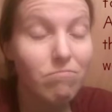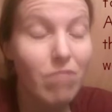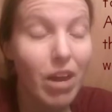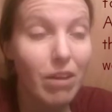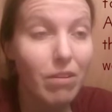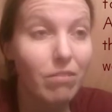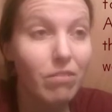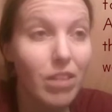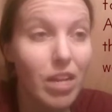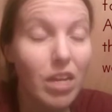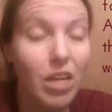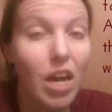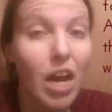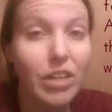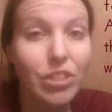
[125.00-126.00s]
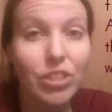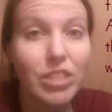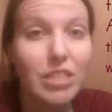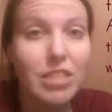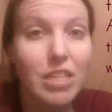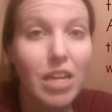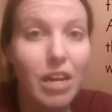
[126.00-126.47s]
I think,
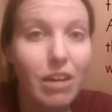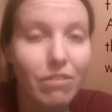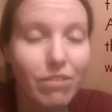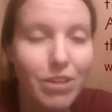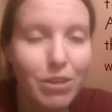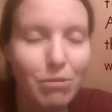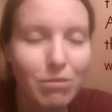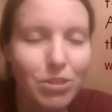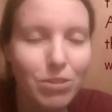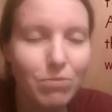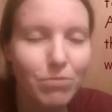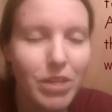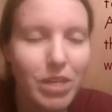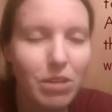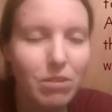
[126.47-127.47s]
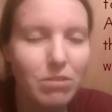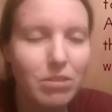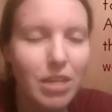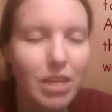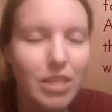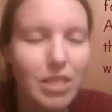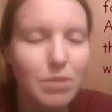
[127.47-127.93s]
hundreds of YouTube videos
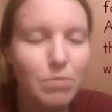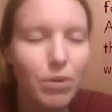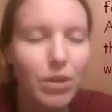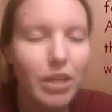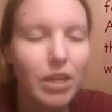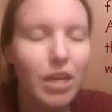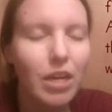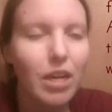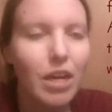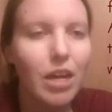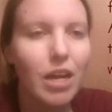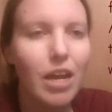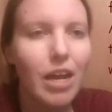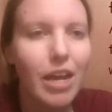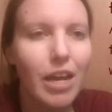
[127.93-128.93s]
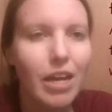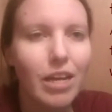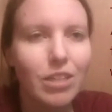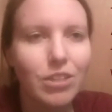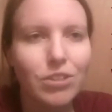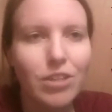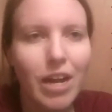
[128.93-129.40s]
at this point
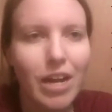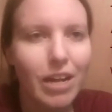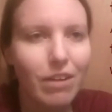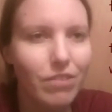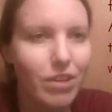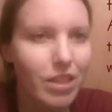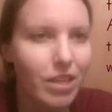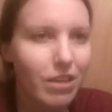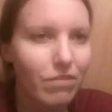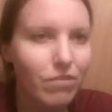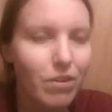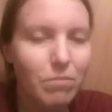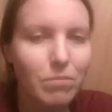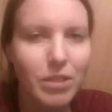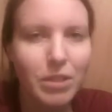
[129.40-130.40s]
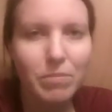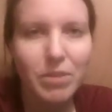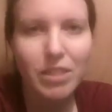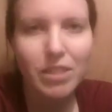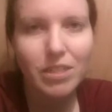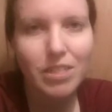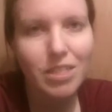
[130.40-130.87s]
and tried everything from
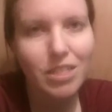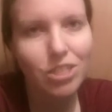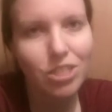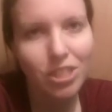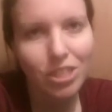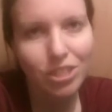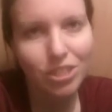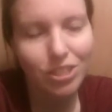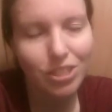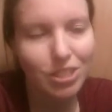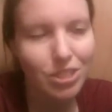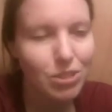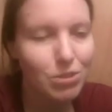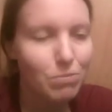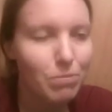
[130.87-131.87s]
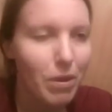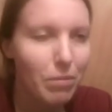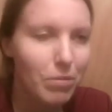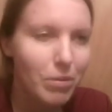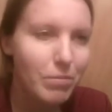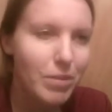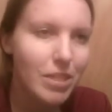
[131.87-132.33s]
lemon to ginger to
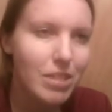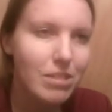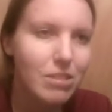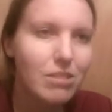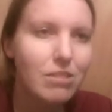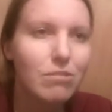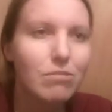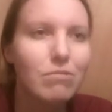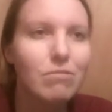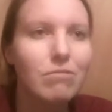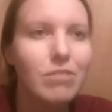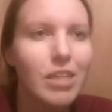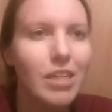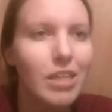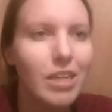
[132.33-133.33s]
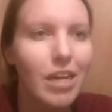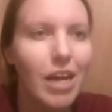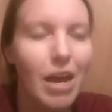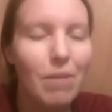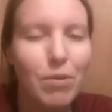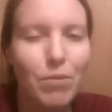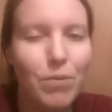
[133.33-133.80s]
peppermint to,
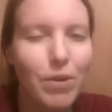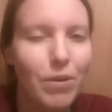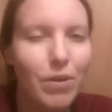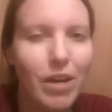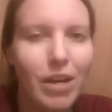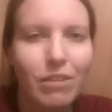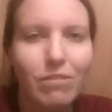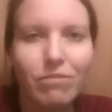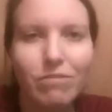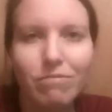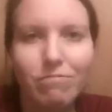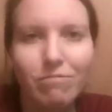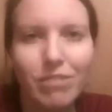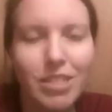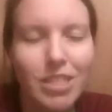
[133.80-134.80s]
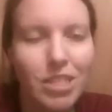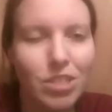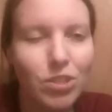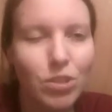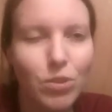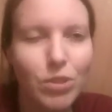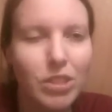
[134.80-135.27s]
I mean, we don't have
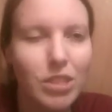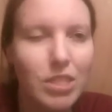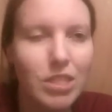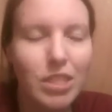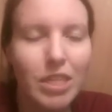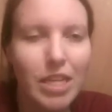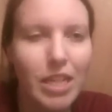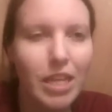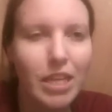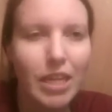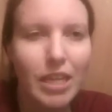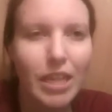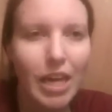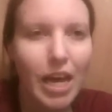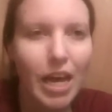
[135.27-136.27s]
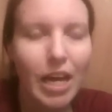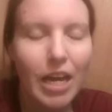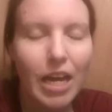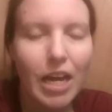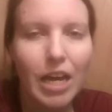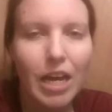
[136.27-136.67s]
essential oils or anything like that.